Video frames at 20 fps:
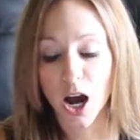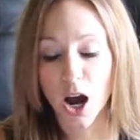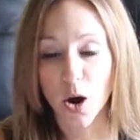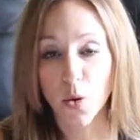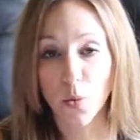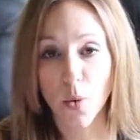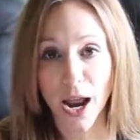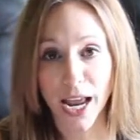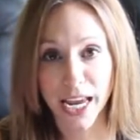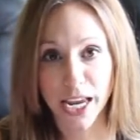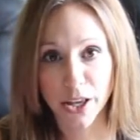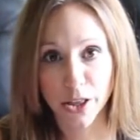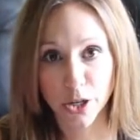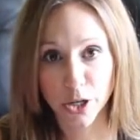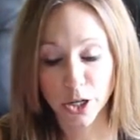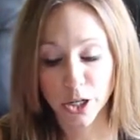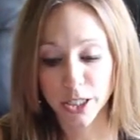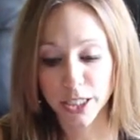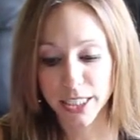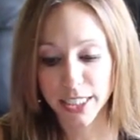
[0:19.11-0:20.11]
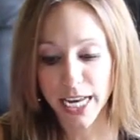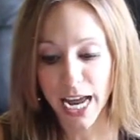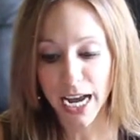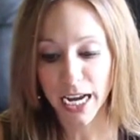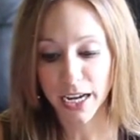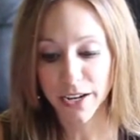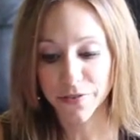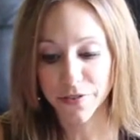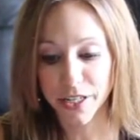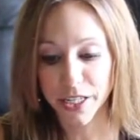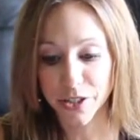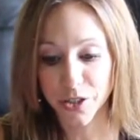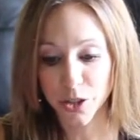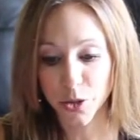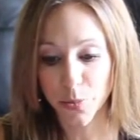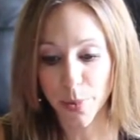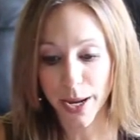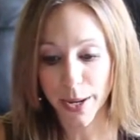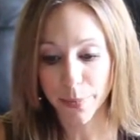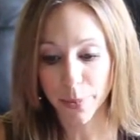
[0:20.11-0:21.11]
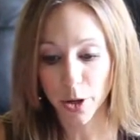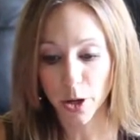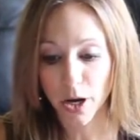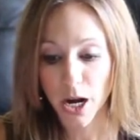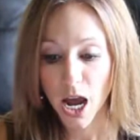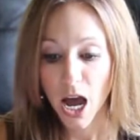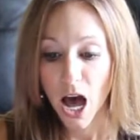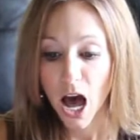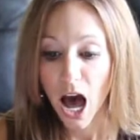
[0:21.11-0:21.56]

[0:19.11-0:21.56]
a regular stack of tissue paper.